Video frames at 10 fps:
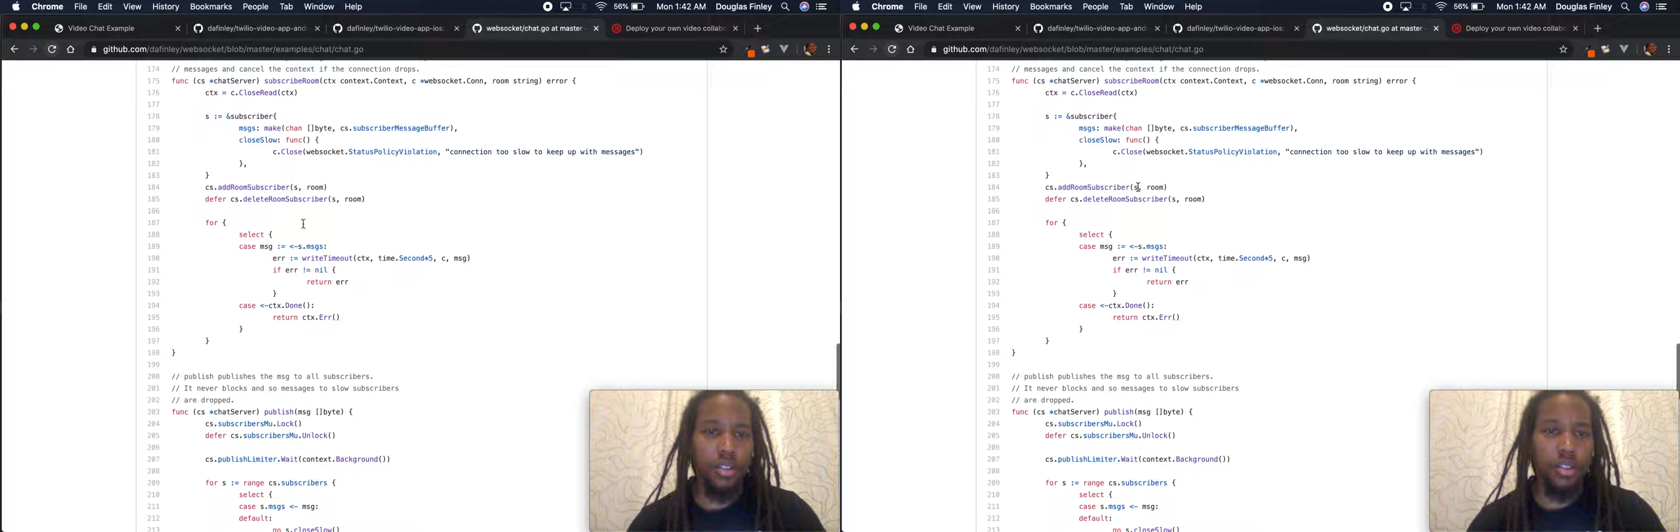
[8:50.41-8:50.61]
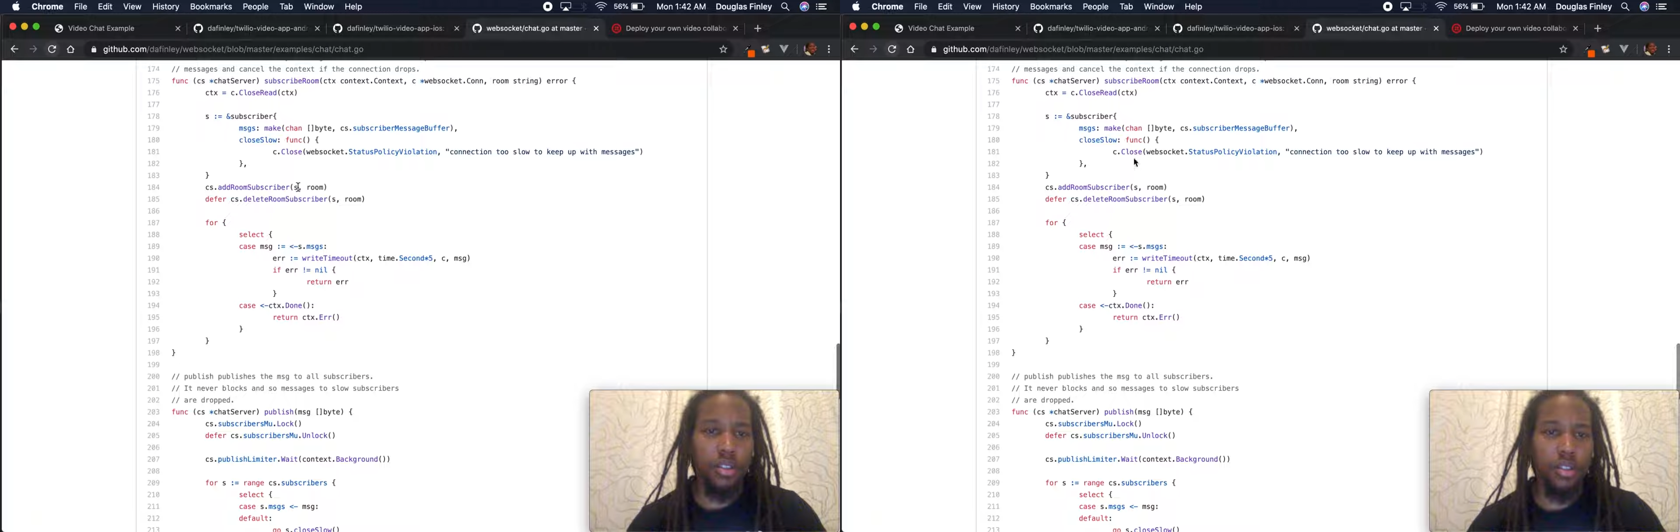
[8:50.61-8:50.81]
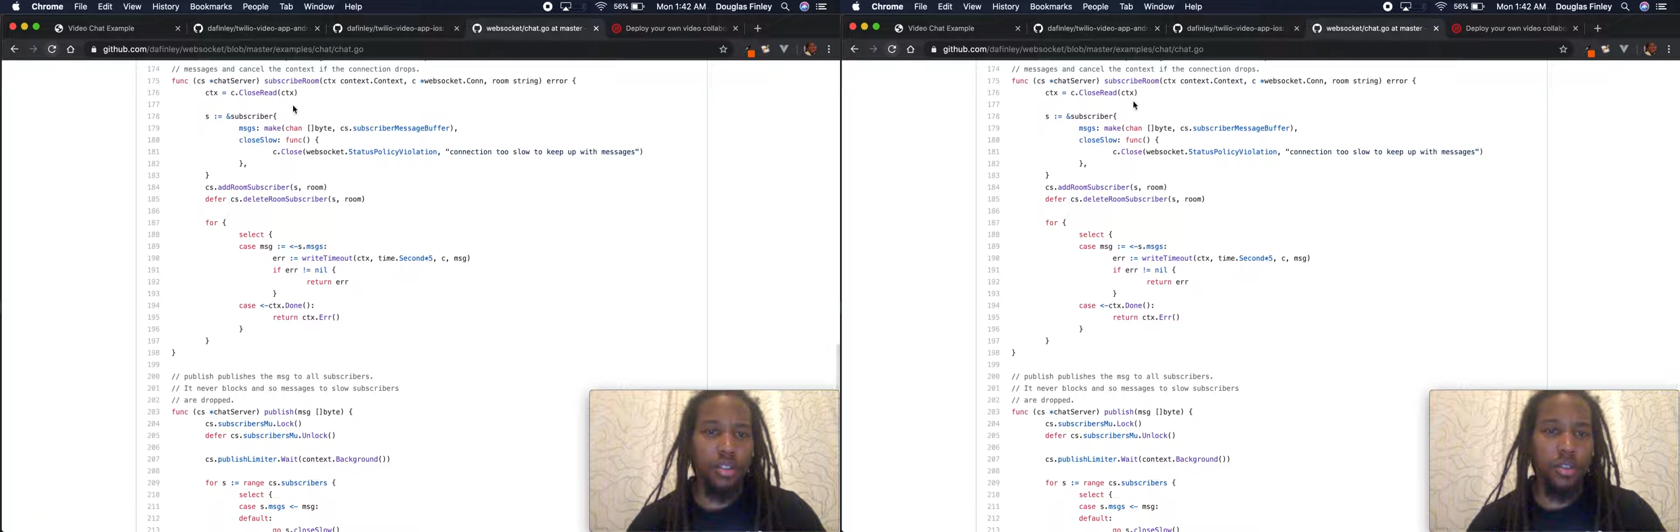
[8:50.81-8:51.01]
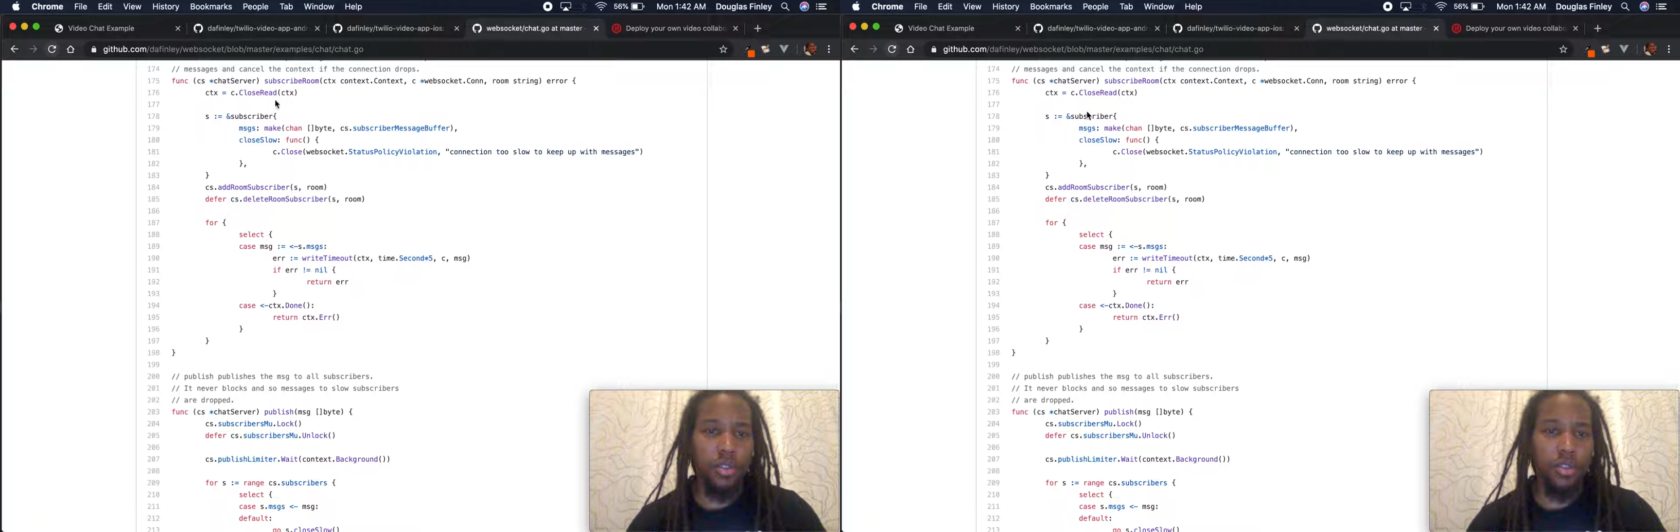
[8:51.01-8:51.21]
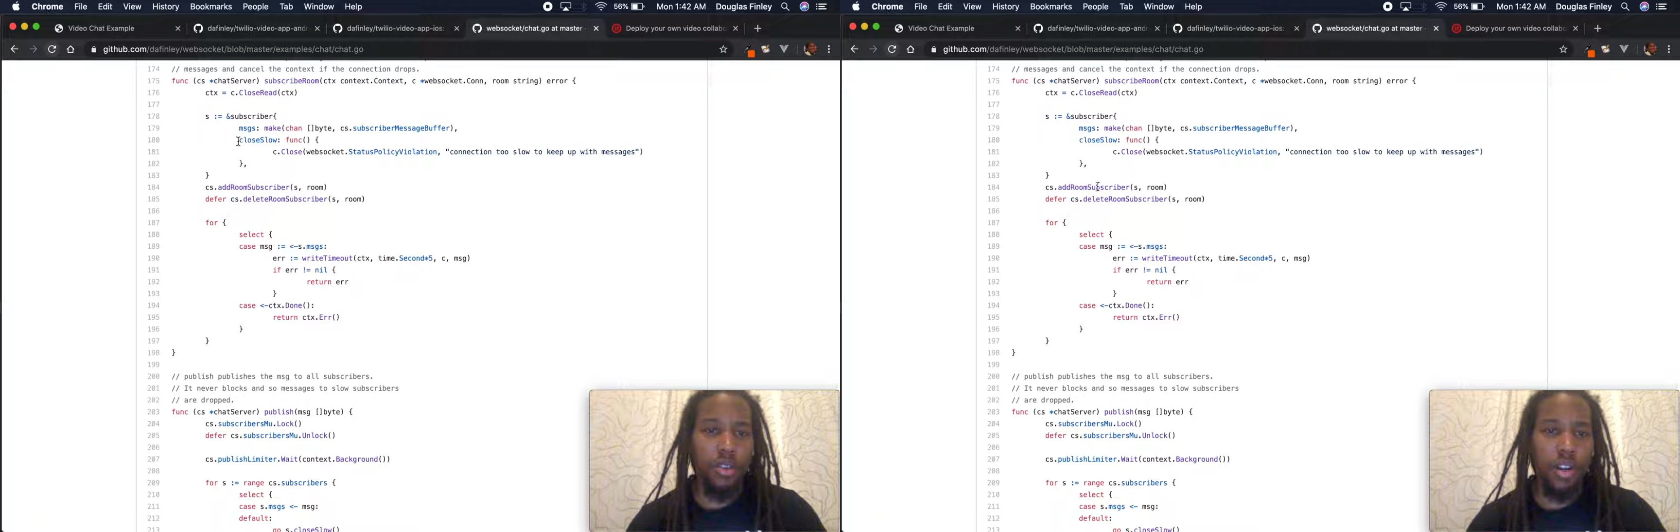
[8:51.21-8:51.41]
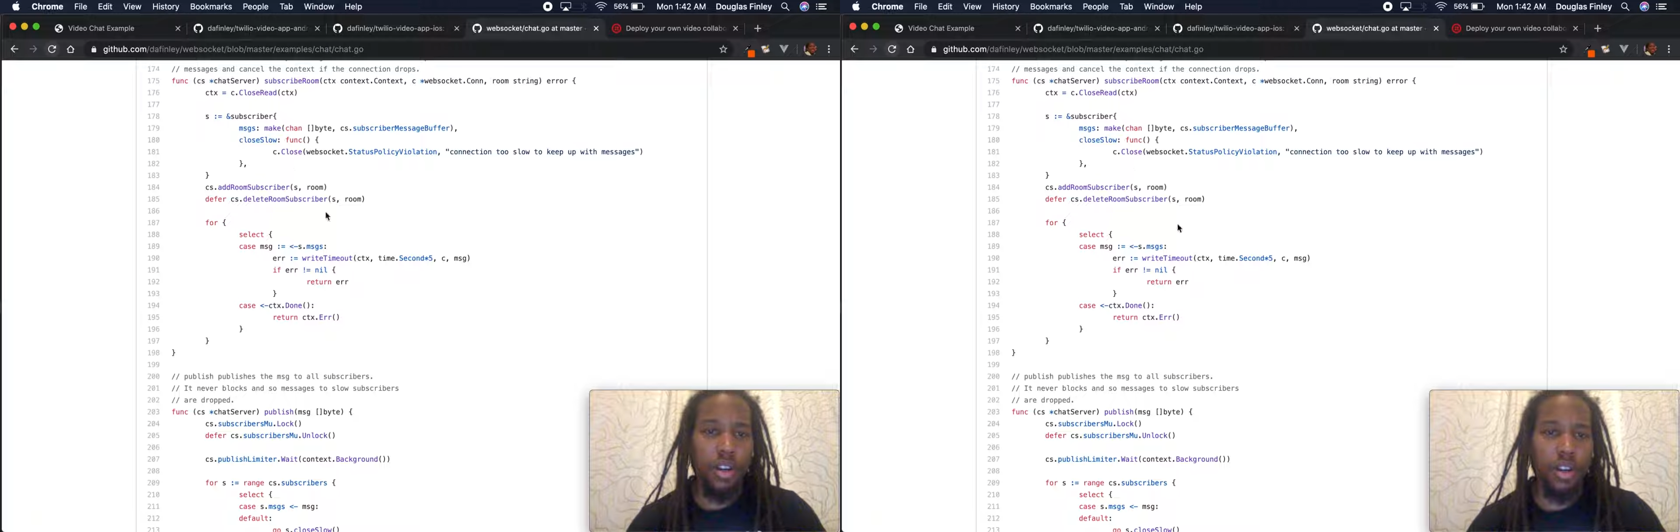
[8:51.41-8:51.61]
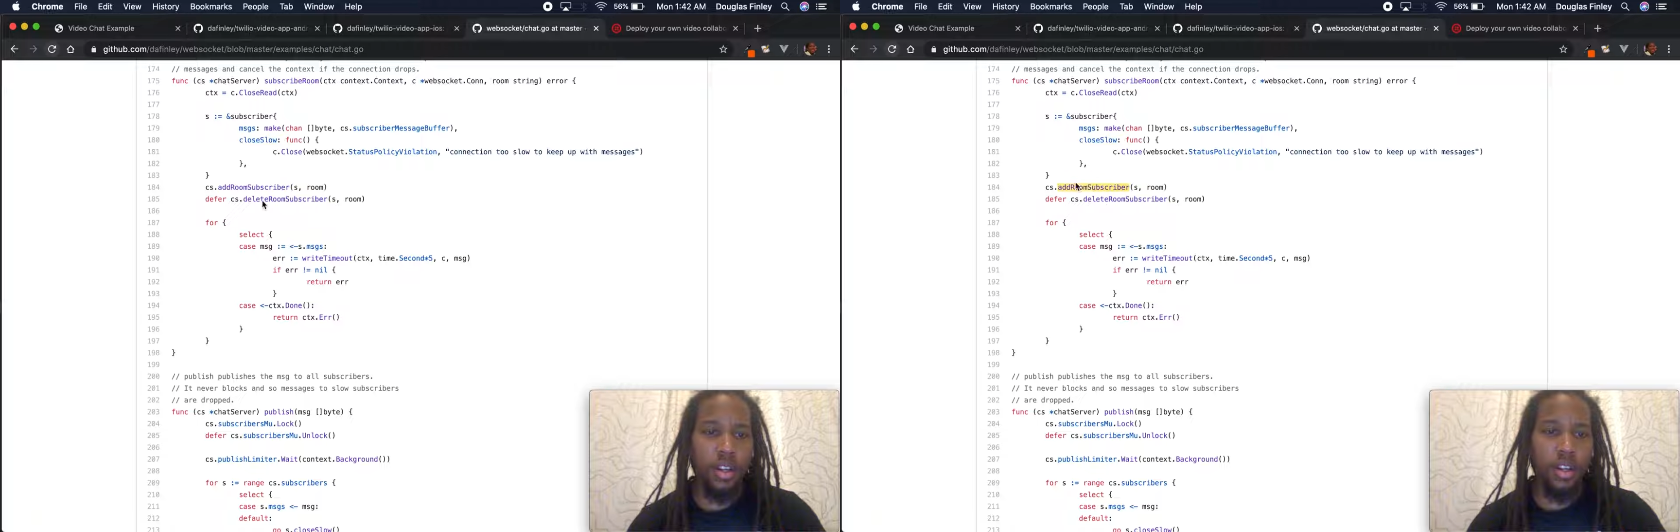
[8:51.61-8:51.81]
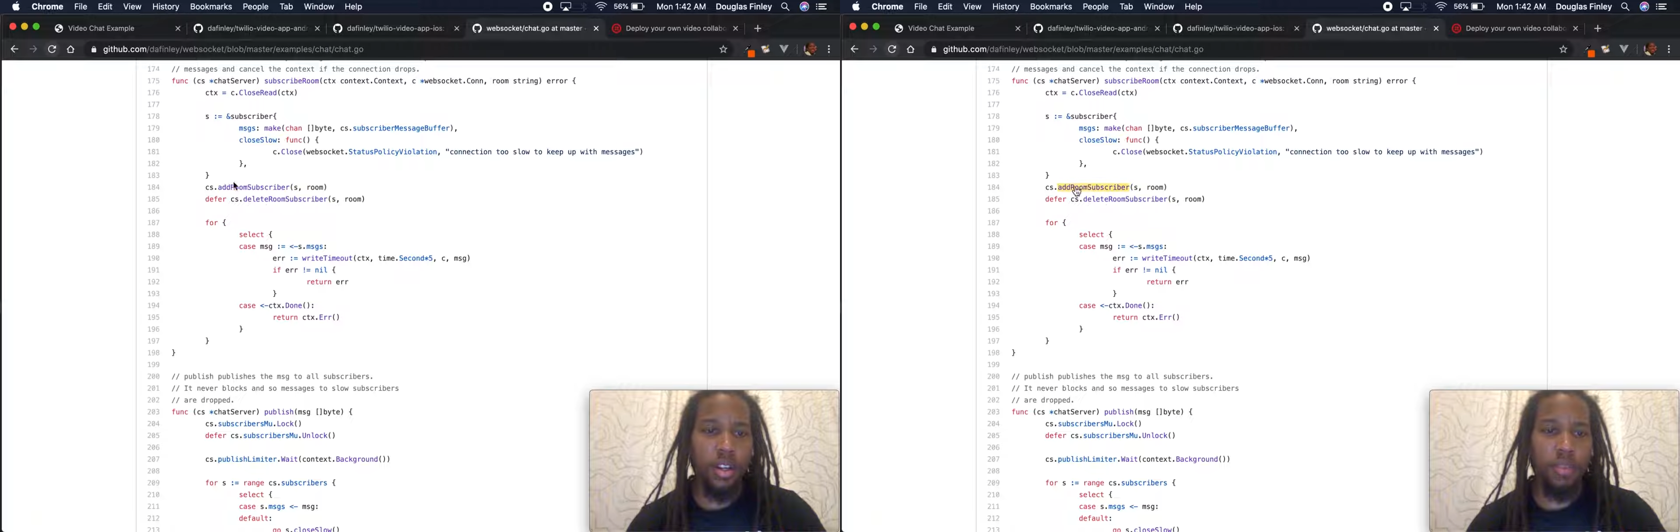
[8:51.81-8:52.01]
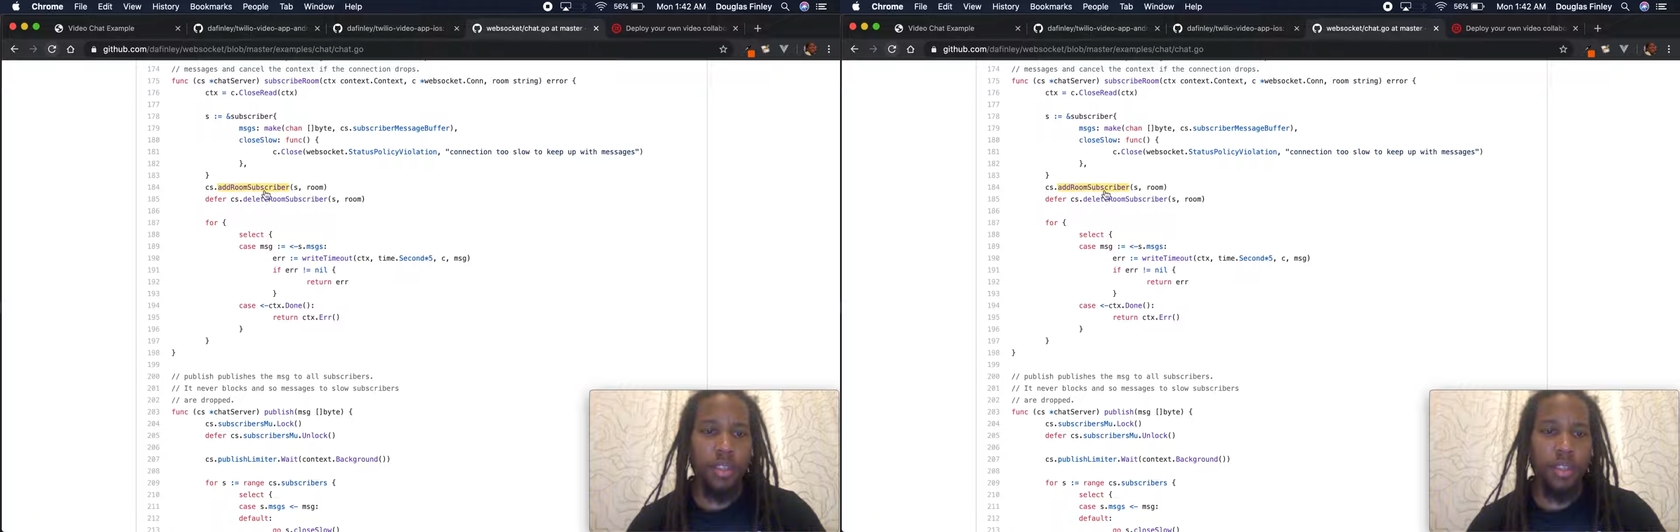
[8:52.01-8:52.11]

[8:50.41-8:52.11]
So you subscribe,